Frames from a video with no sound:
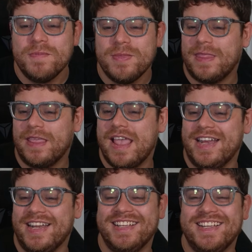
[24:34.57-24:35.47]

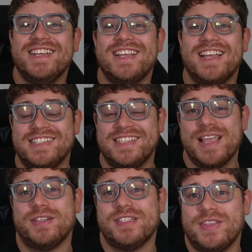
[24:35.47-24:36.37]
And
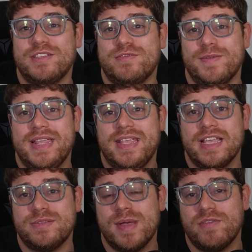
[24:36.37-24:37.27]
examples of this would be
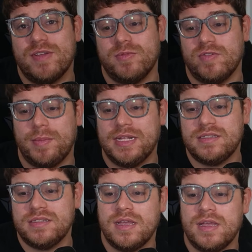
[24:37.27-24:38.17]
Gizmo from
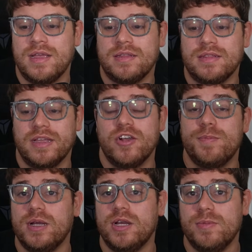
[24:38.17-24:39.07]
Gremlins, the
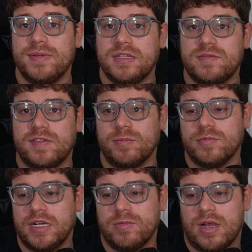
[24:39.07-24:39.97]
Oompa Loompas from
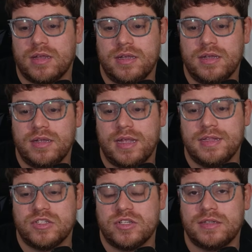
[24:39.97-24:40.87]
Willy Wonka and
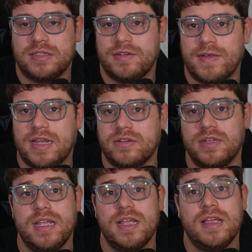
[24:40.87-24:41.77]
the Chocolate
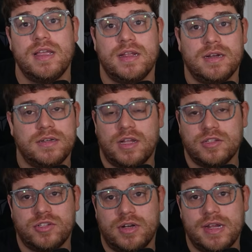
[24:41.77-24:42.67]
Factory, not
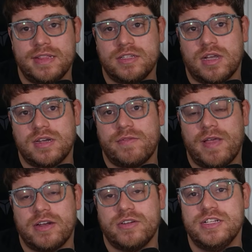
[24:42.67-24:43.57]
Charlie and the Chocolate
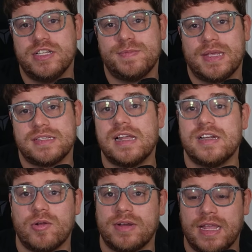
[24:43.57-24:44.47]
Factory, just because I
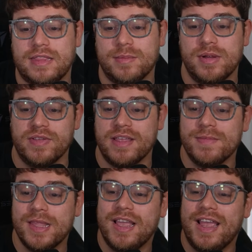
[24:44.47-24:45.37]
don't like the movie,
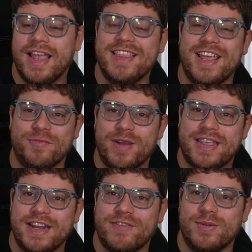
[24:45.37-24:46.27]
and then
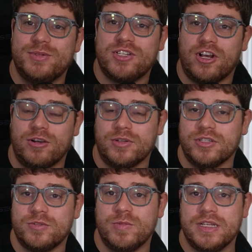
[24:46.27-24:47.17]
Wicked from Star
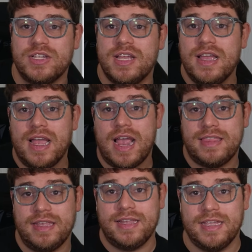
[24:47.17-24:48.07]
Wars, which I
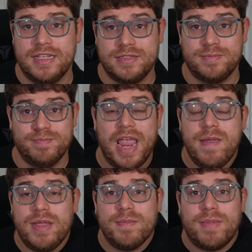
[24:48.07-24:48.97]
think is
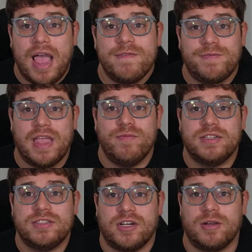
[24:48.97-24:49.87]
maybe my favorite
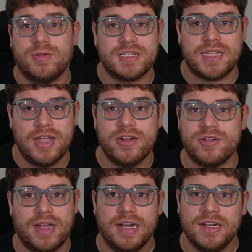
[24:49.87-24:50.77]
Star Wars character.
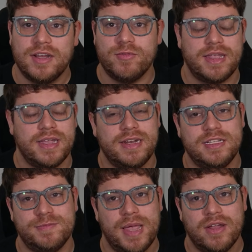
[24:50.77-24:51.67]
I love Wicked. He's
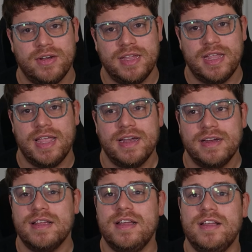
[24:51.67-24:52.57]
barely in
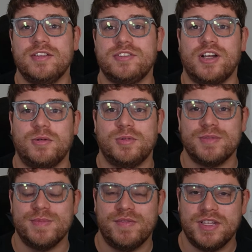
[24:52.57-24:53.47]
Star Wars
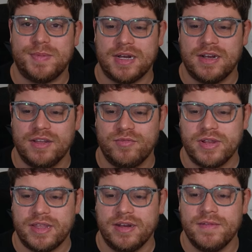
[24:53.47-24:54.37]
movies, but I love
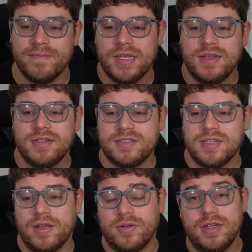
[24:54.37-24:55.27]
Wicked.
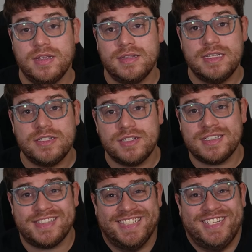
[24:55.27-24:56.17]
So these are
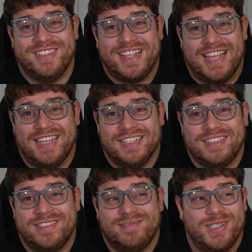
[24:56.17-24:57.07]
just little
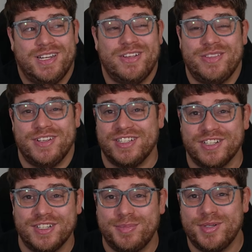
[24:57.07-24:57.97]
guys. They're
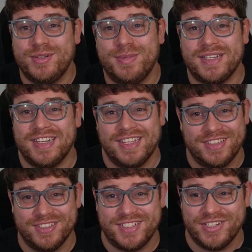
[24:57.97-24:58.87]
adorable, but like
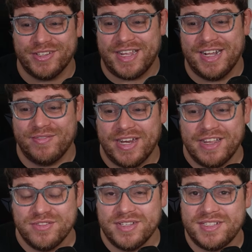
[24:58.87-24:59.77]
they're still kind of
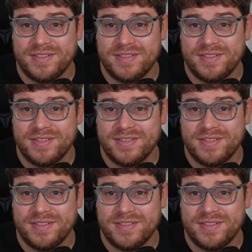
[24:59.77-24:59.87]
dangerous.